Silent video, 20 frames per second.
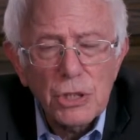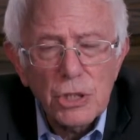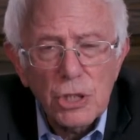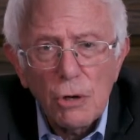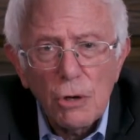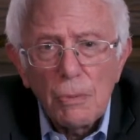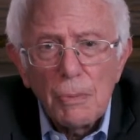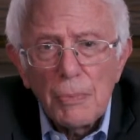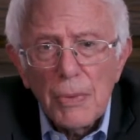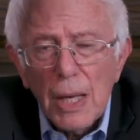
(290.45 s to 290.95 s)

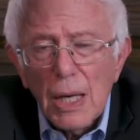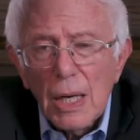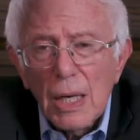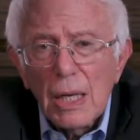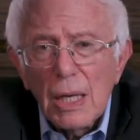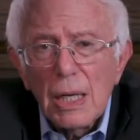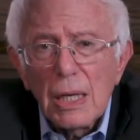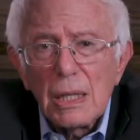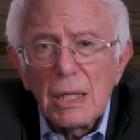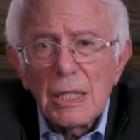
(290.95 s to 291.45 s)
So
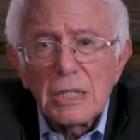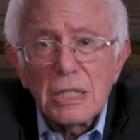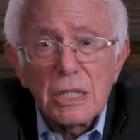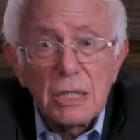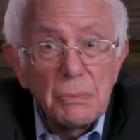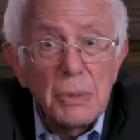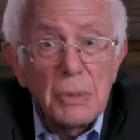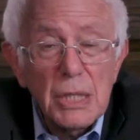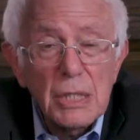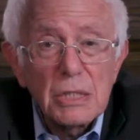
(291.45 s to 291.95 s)
this
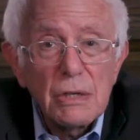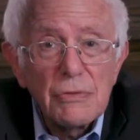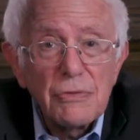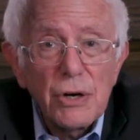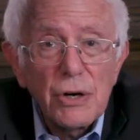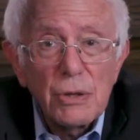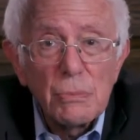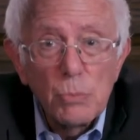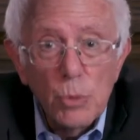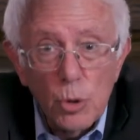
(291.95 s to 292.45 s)
to me is a
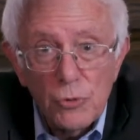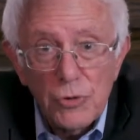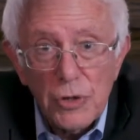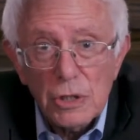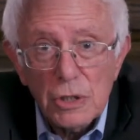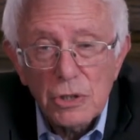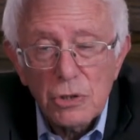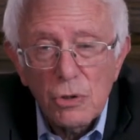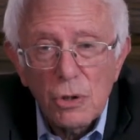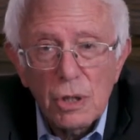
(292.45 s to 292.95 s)
very
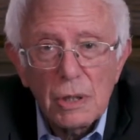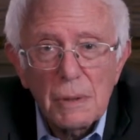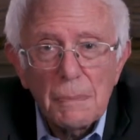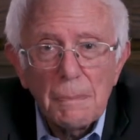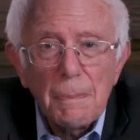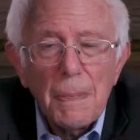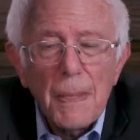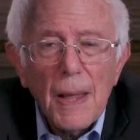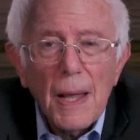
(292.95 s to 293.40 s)
moving song